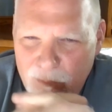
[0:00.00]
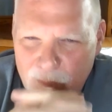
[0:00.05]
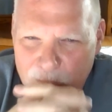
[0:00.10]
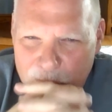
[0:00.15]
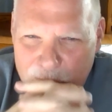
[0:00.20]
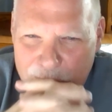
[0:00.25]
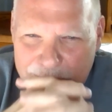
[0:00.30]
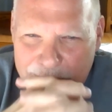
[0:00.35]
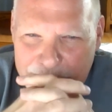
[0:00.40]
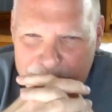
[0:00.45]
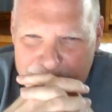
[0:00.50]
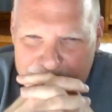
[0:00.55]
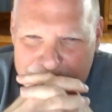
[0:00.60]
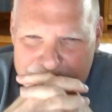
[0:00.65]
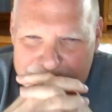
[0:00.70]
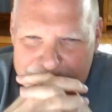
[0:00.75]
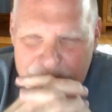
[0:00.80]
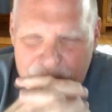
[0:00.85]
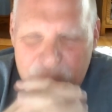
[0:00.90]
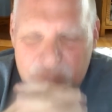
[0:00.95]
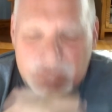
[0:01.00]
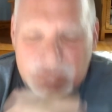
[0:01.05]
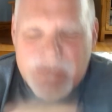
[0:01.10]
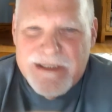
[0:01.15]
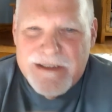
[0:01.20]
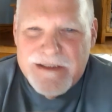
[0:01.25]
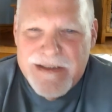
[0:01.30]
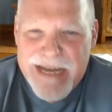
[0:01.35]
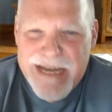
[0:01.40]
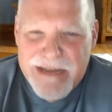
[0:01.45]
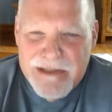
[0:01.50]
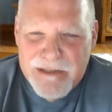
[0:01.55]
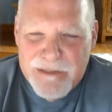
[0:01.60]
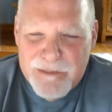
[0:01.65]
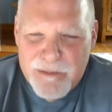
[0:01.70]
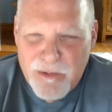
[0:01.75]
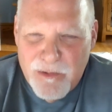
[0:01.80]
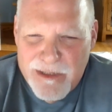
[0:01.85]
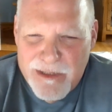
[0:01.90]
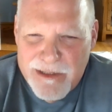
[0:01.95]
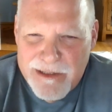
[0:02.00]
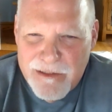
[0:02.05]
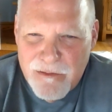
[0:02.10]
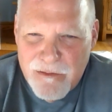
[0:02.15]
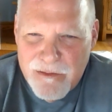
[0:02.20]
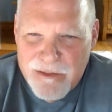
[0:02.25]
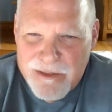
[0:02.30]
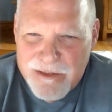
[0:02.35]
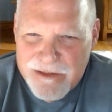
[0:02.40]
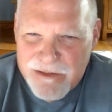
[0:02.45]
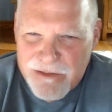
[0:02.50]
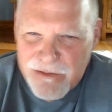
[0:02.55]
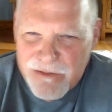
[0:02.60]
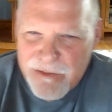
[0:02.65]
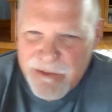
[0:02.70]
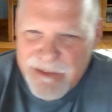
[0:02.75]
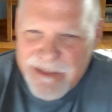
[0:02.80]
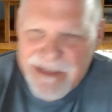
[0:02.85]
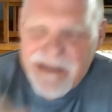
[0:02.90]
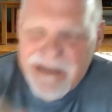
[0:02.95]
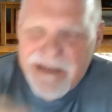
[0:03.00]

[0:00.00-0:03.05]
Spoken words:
Well, my most intense political history,